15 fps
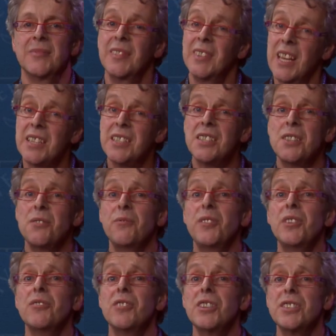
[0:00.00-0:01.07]
There's a
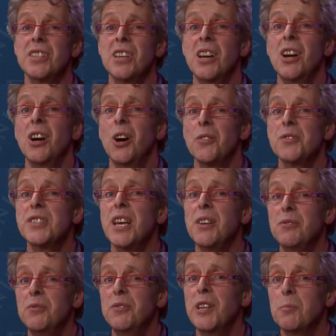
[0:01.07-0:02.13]
severe risk of
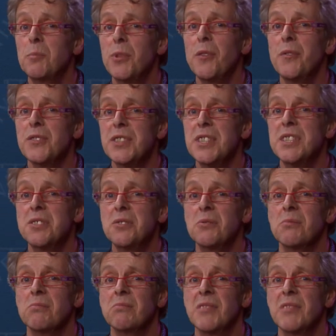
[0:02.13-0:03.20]
self-fulfilling prophecy too,
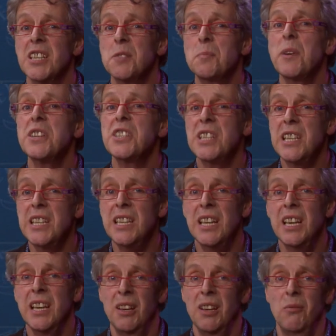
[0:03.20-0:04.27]
especially
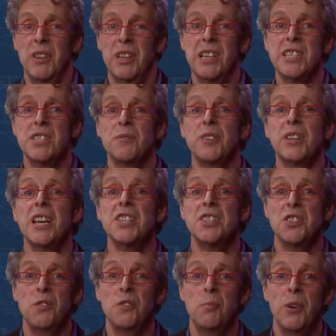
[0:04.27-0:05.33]
with classification
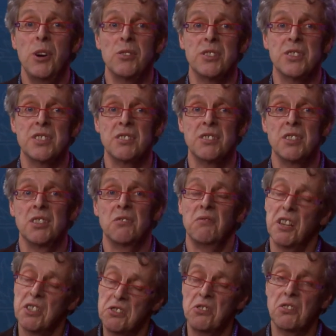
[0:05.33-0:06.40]
of opponents.
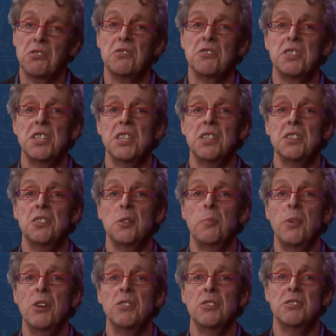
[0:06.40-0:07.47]
Once you're considered an
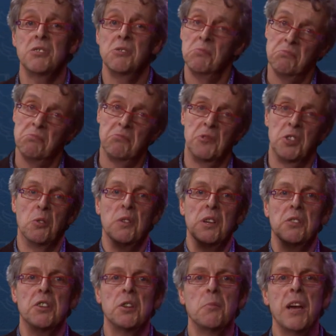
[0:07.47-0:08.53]
opponent, you
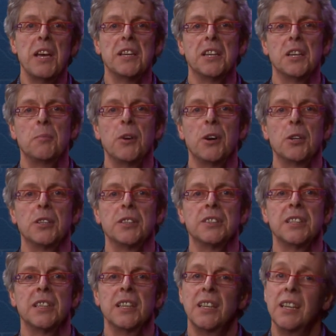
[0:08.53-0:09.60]
will remain an opponent,
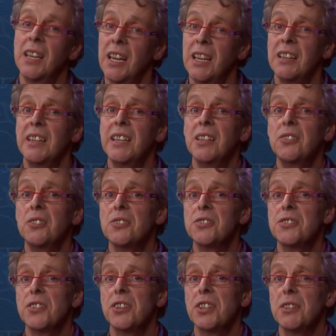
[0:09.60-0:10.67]
and little
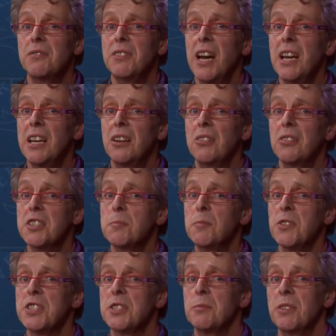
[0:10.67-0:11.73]
constructive dialogue is
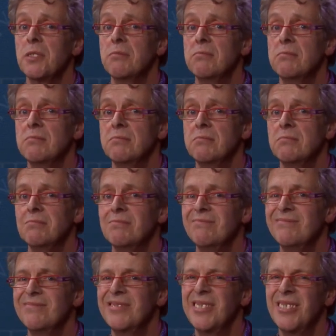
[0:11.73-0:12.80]
possible.
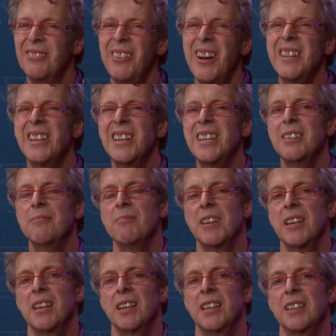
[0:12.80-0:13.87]
Finally,
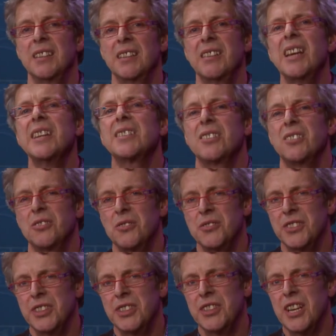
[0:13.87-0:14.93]
there are ethical
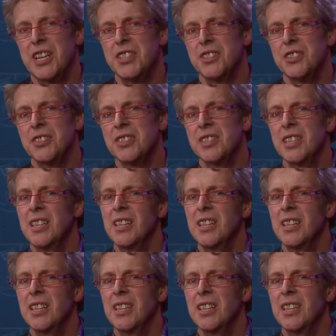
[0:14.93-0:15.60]
considerations